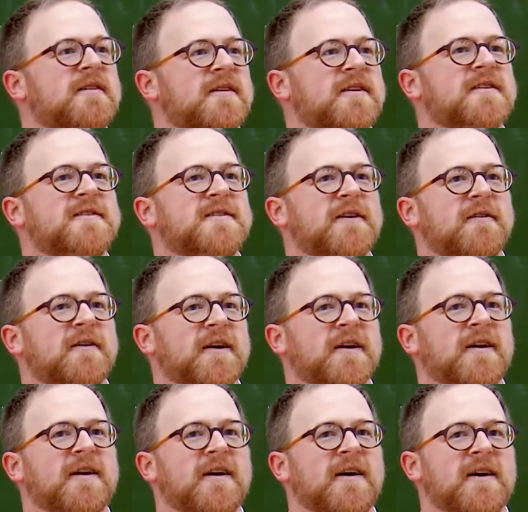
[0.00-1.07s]

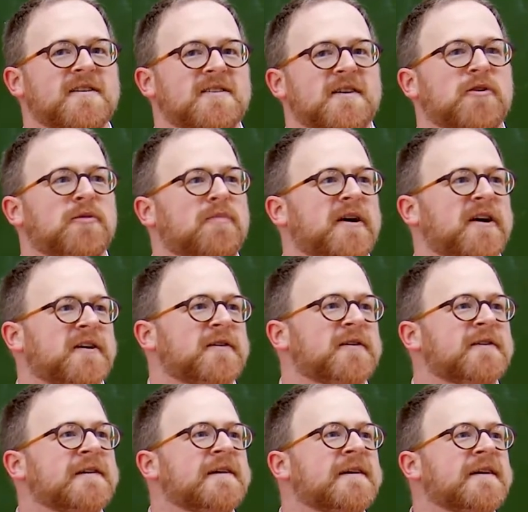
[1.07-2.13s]
considering a single particle.